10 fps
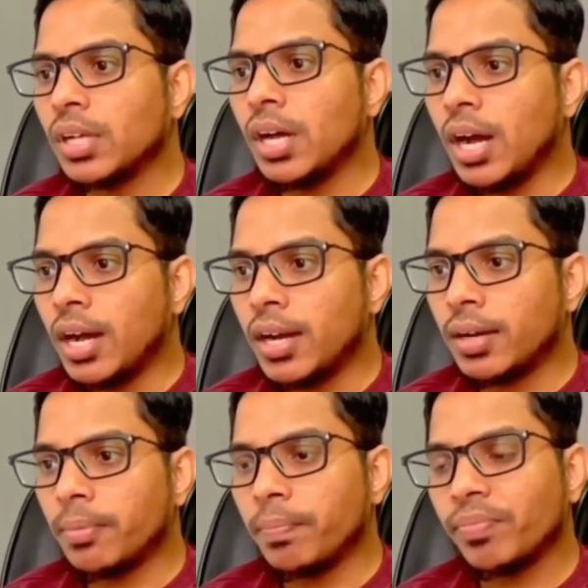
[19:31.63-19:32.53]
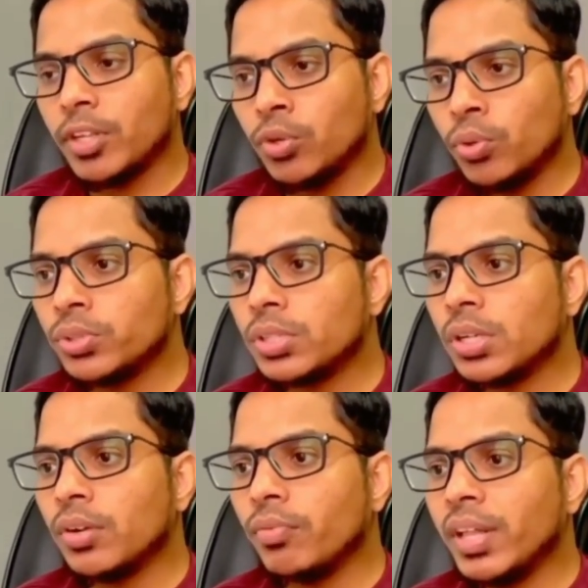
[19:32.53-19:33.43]
are used
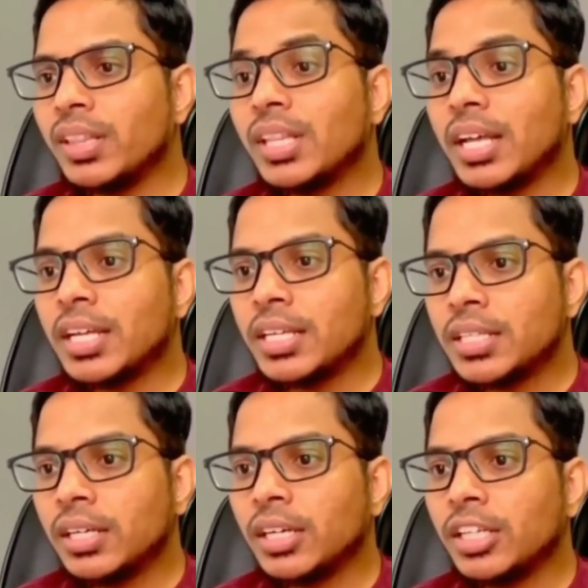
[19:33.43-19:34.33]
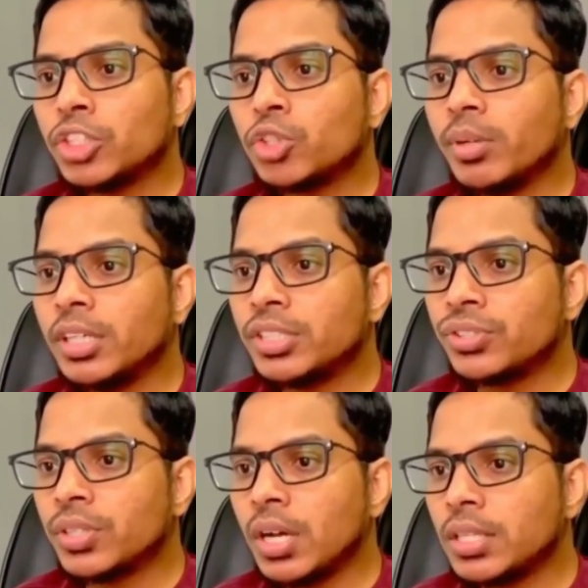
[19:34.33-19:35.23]
when the agent needs to be
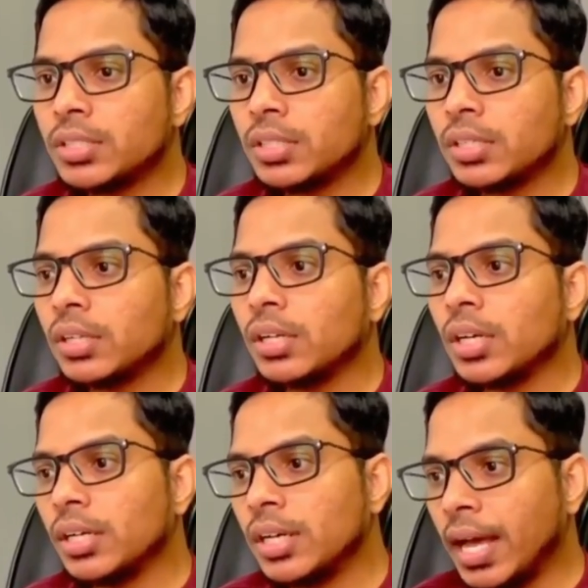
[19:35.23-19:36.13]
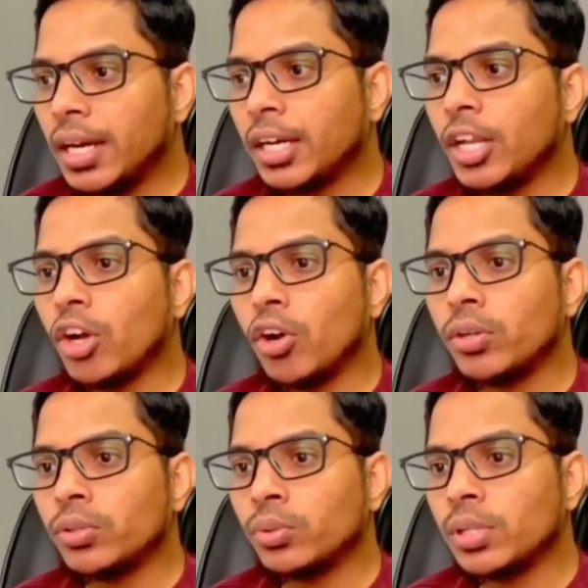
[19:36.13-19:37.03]
discharged directly
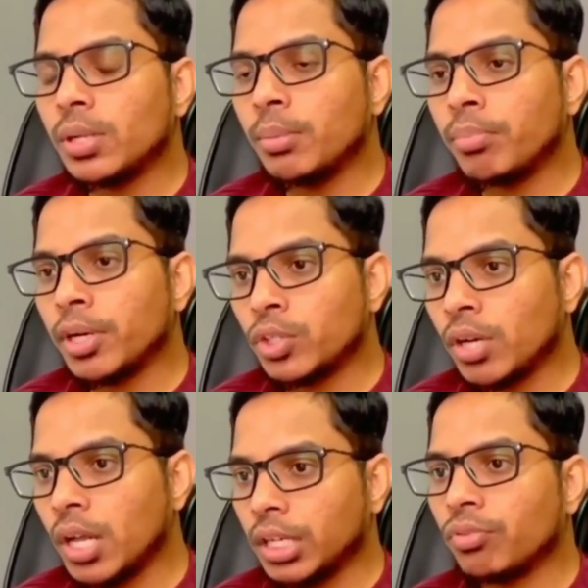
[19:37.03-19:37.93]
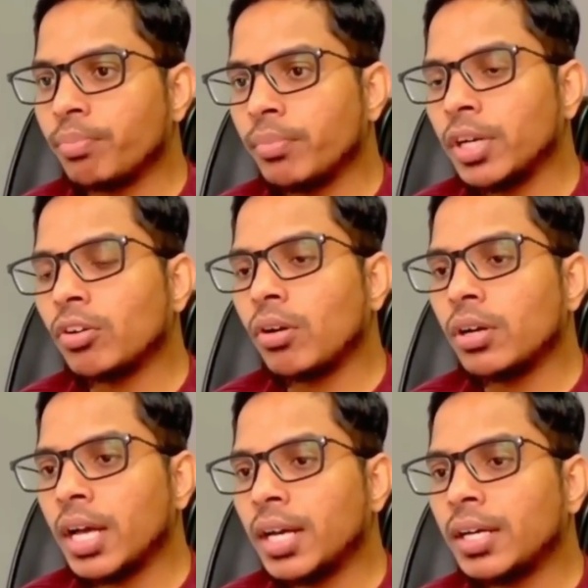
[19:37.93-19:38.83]
onto a particular equipment or
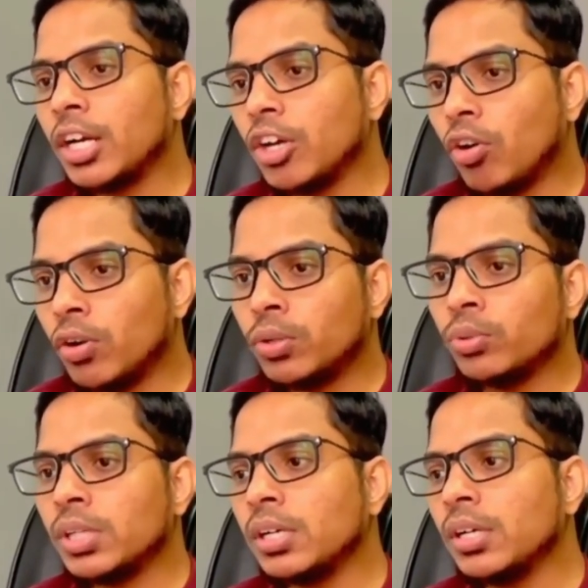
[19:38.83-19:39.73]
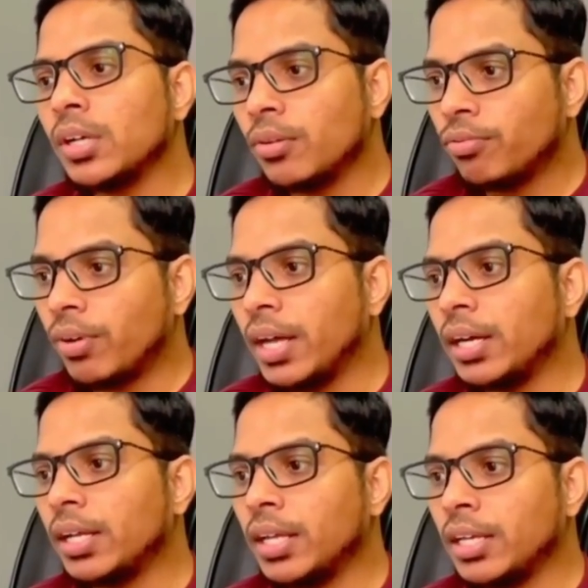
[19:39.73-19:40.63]
directly onto the
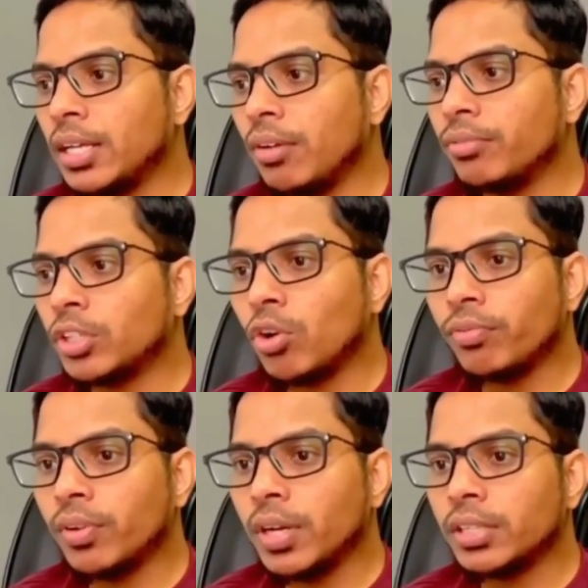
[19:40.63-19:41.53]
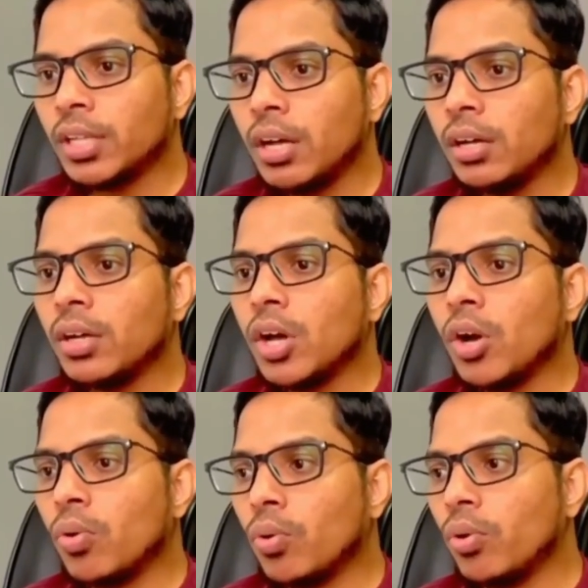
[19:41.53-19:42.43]
fire area without filling the
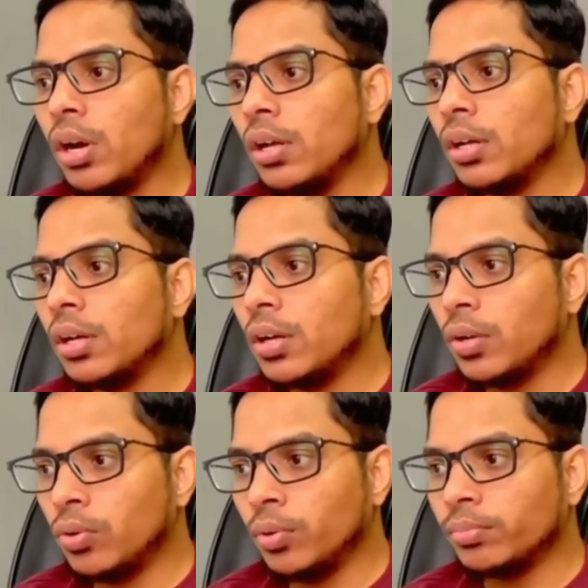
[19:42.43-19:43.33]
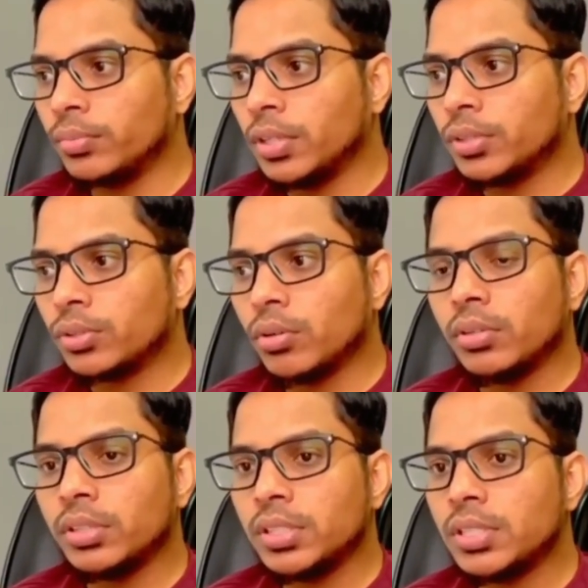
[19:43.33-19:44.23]
whole room.
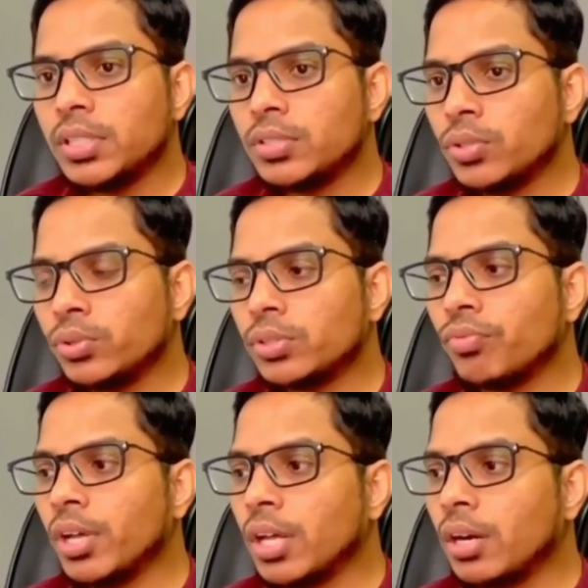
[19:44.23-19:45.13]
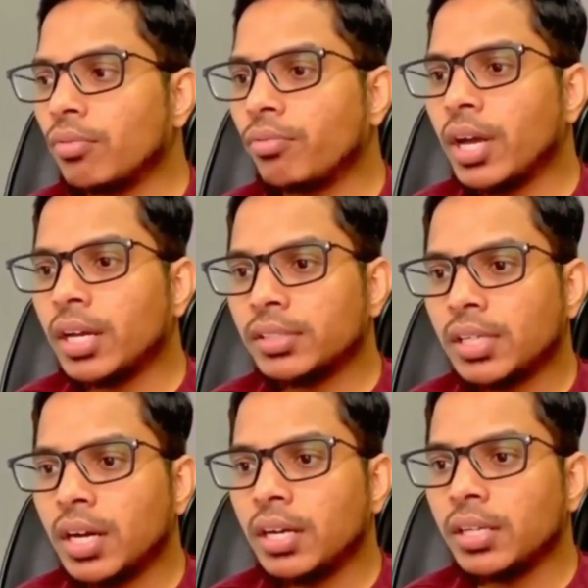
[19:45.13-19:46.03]
So this is used where fire
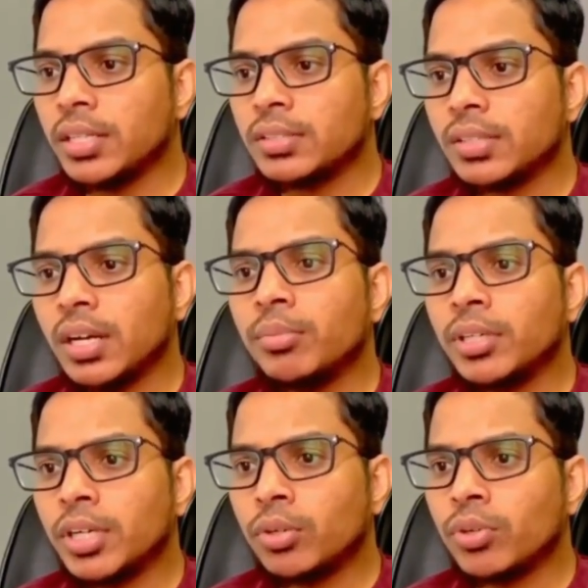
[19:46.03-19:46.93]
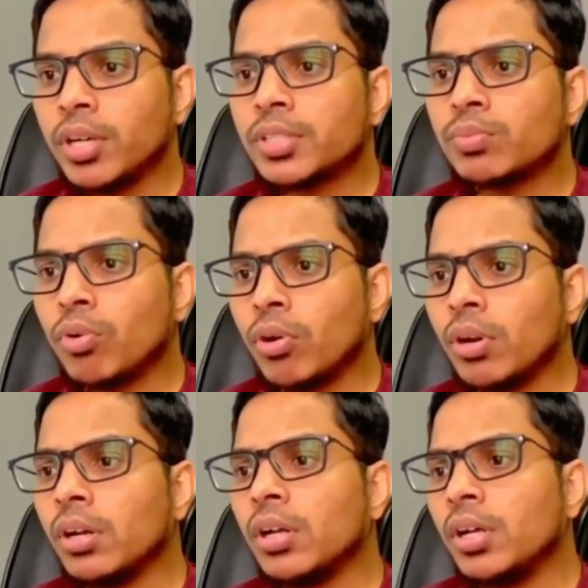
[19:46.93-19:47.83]
hazard is limited to a
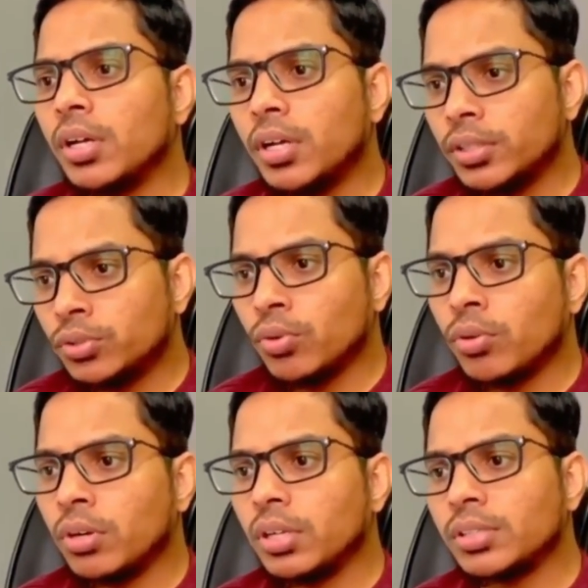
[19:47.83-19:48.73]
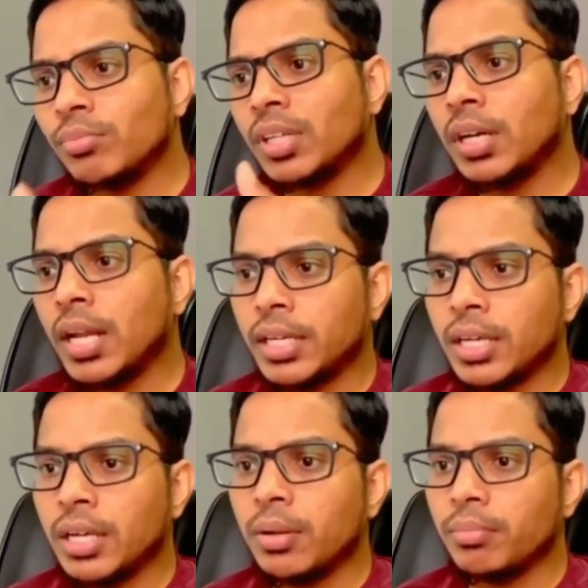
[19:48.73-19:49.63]
small zone, something like
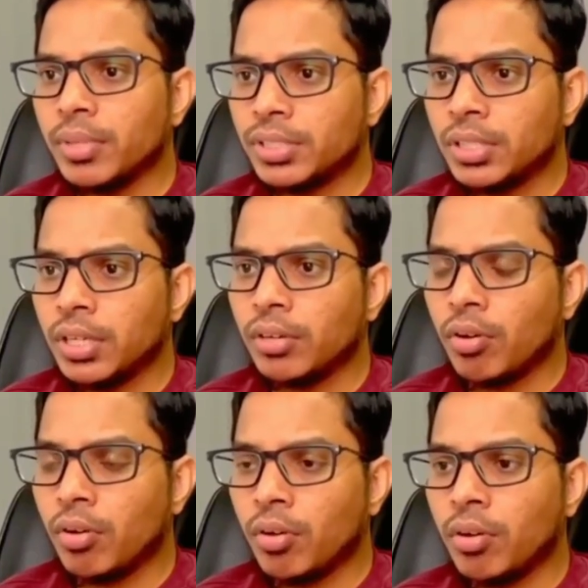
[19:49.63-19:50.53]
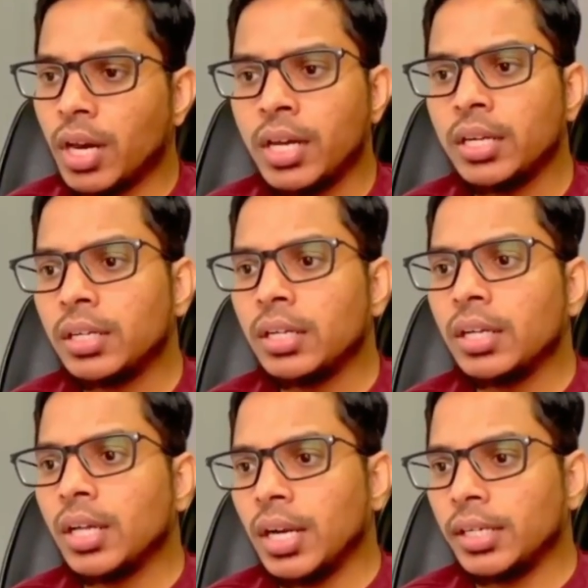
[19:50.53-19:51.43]
a machine or an
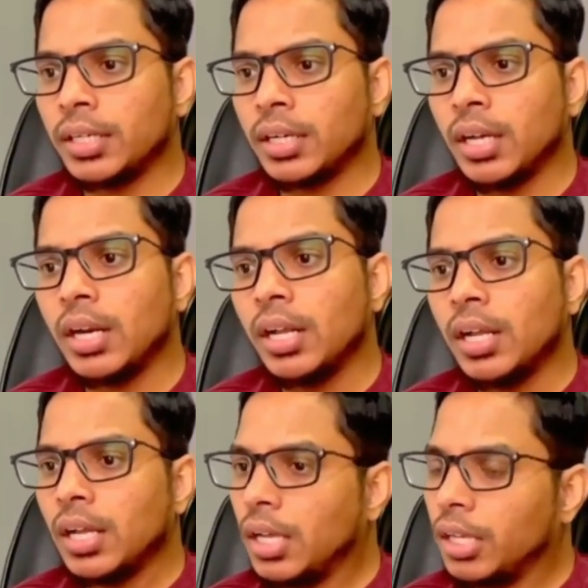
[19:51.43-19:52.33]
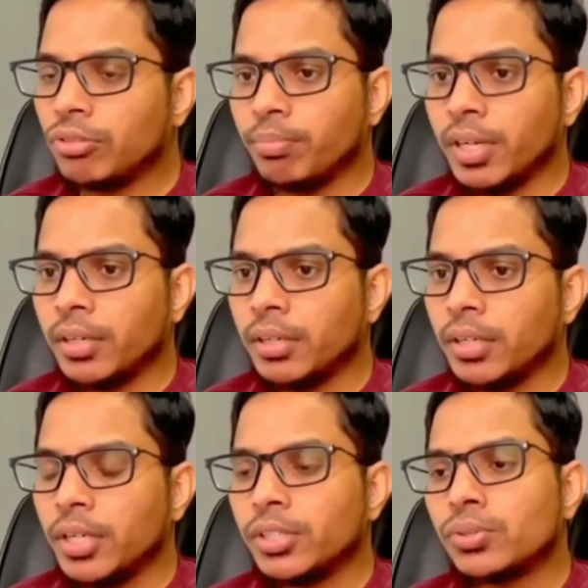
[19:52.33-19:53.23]
electrical equipment.
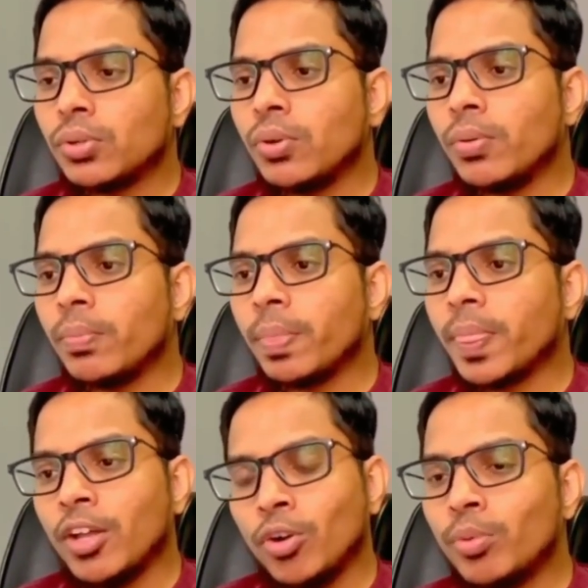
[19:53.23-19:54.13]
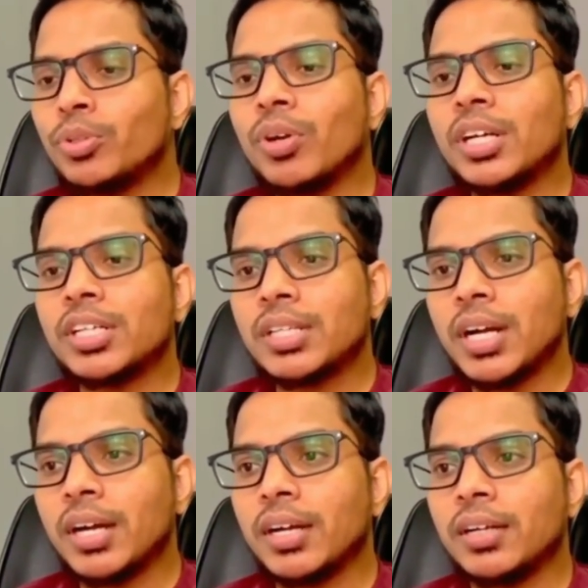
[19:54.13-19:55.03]
So I hope you
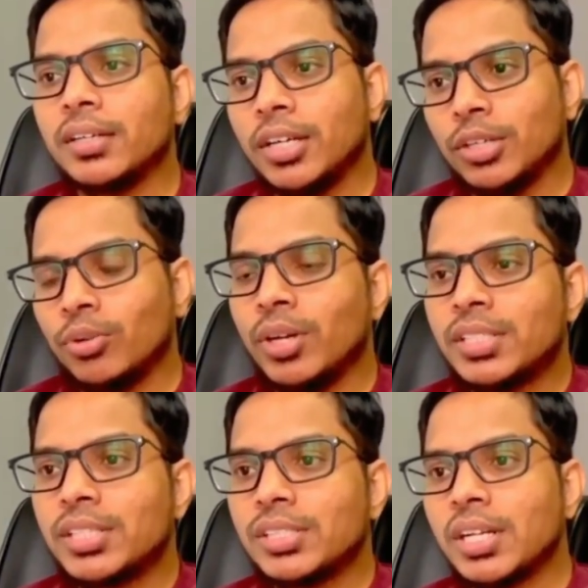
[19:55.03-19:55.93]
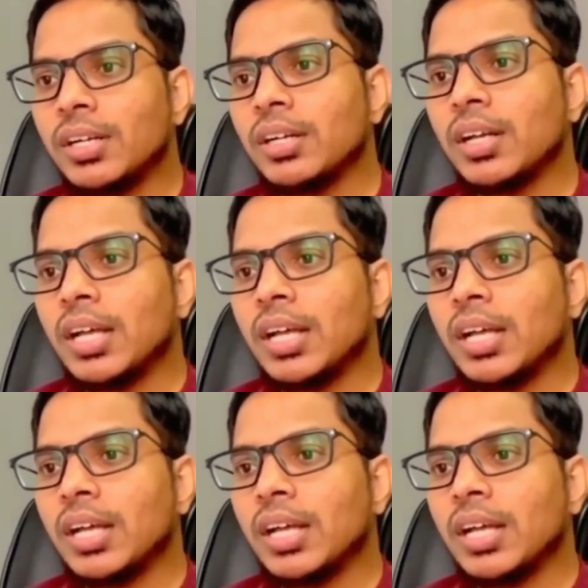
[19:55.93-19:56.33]
understand today's session.